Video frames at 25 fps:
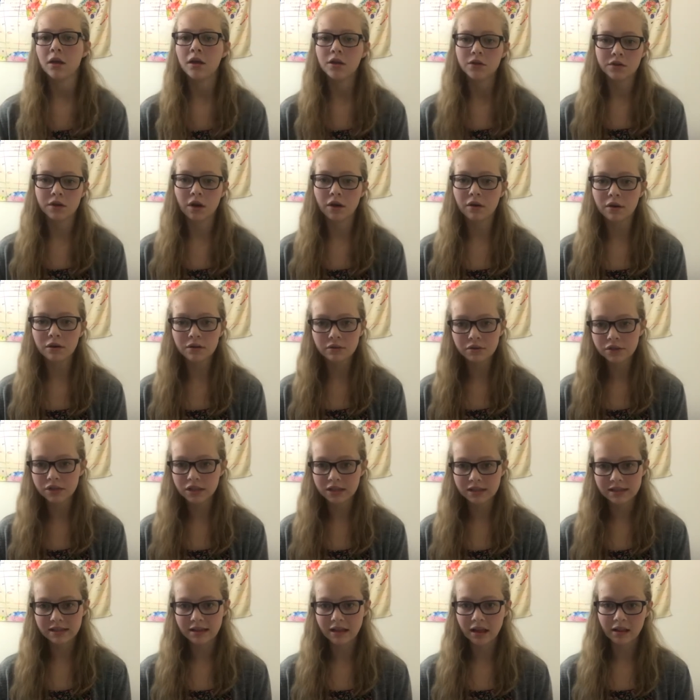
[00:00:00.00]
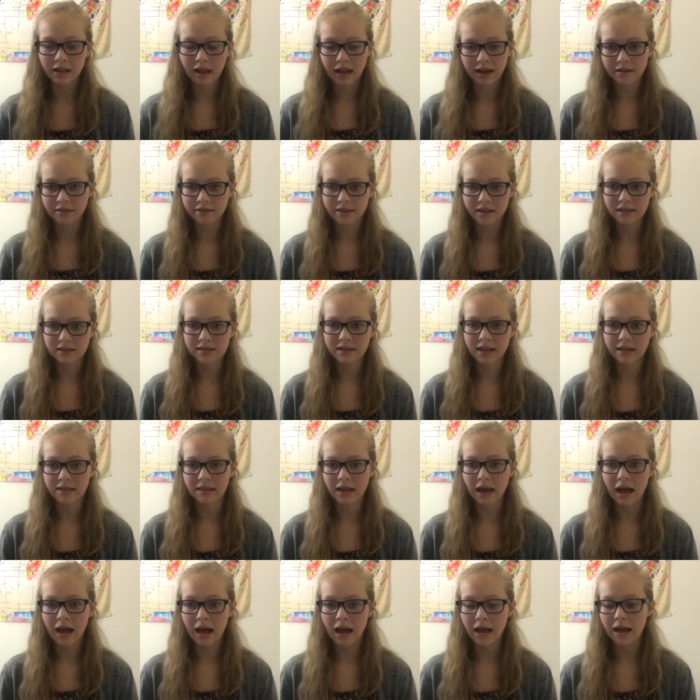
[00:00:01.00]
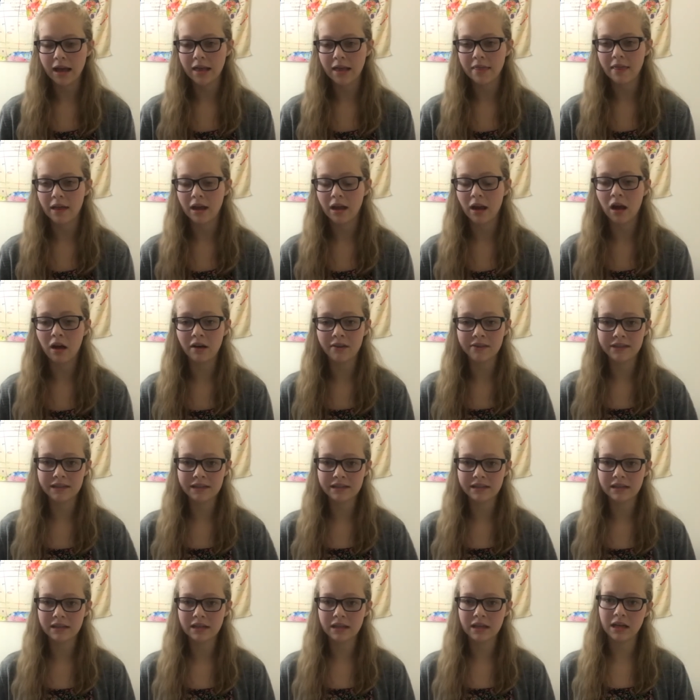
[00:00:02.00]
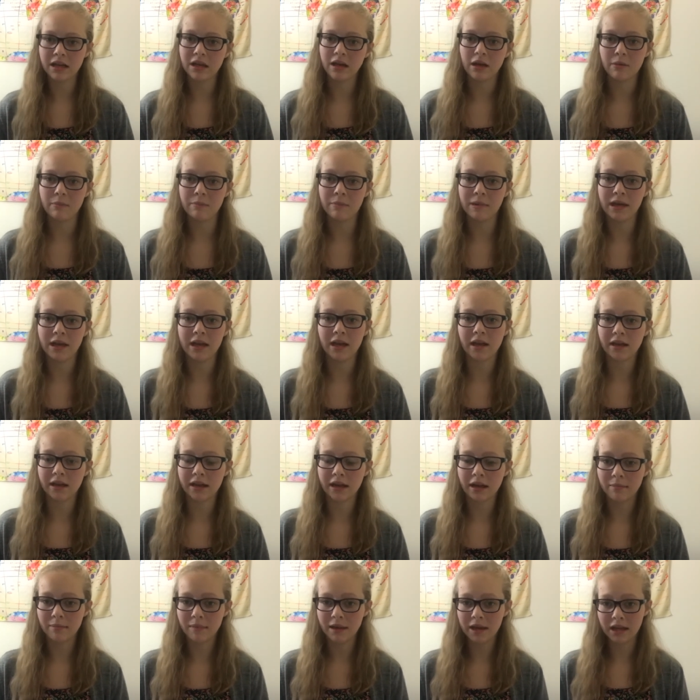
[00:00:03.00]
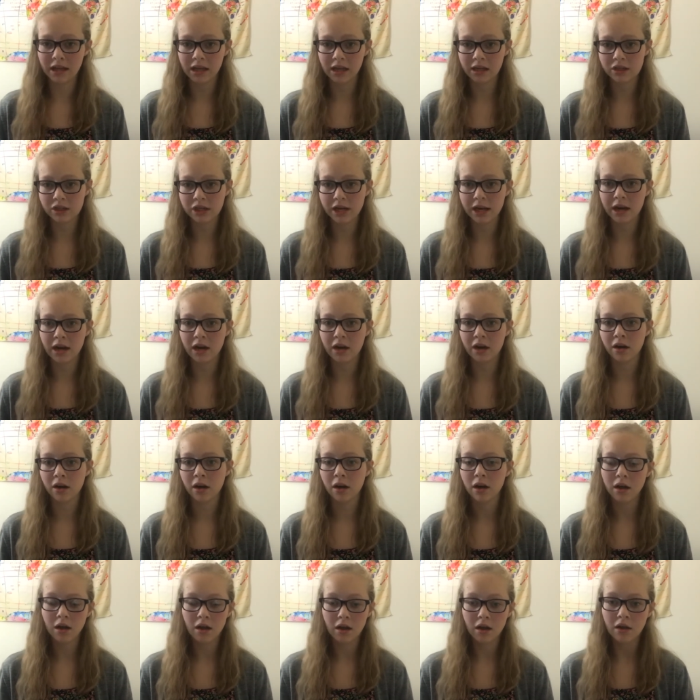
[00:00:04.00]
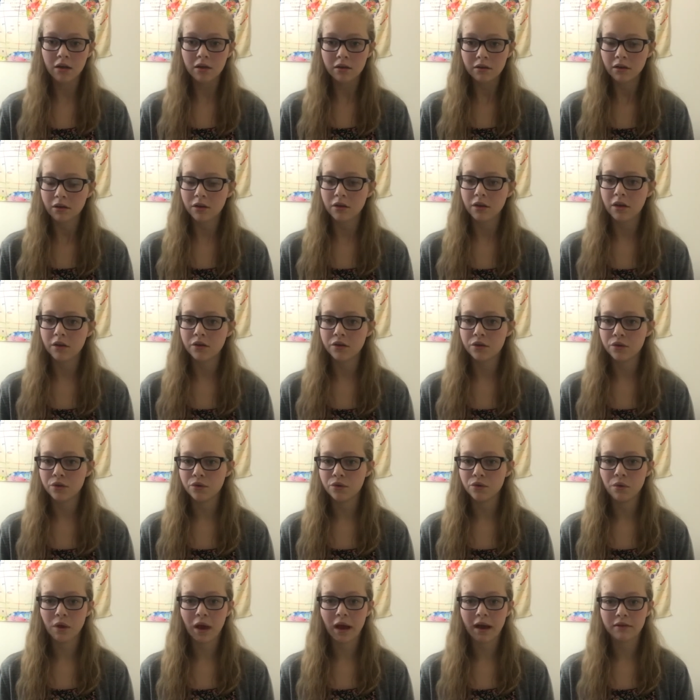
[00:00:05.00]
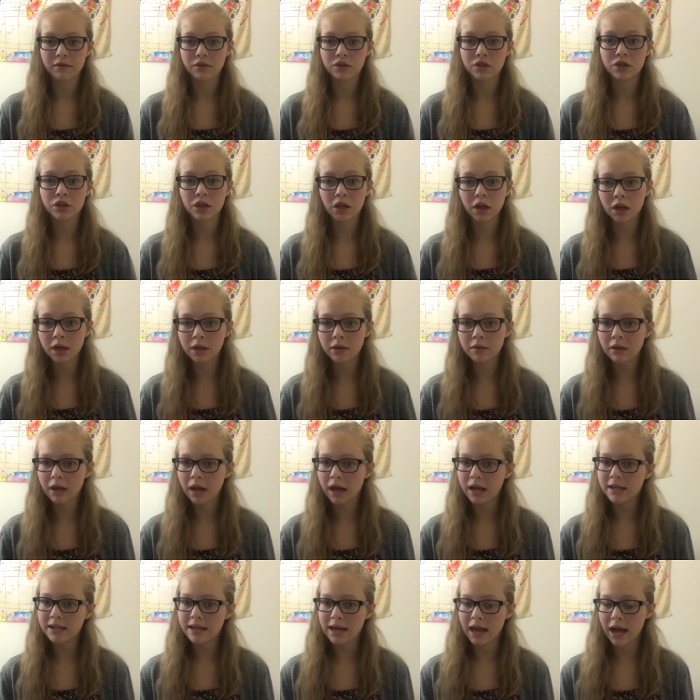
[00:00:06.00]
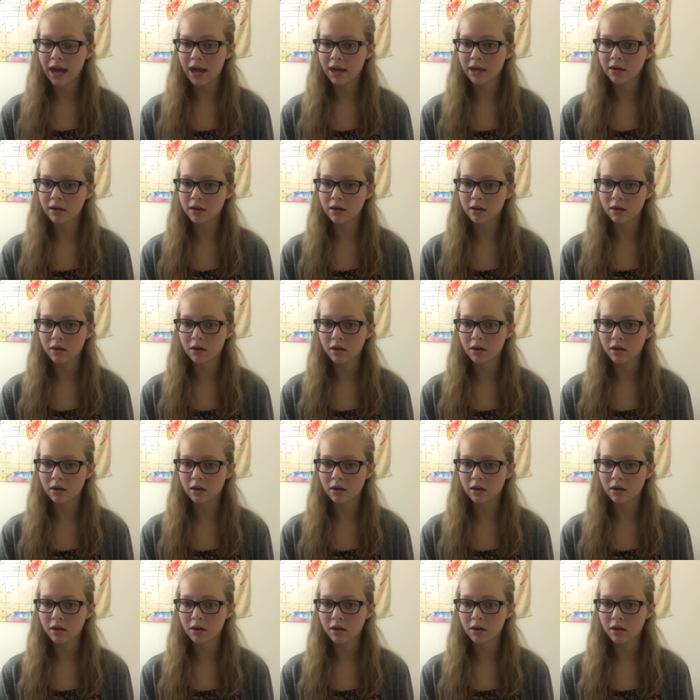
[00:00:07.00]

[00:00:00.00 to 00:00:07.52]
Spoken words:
So it was just a lot of things like that, and then obviously being committee chair, you should attend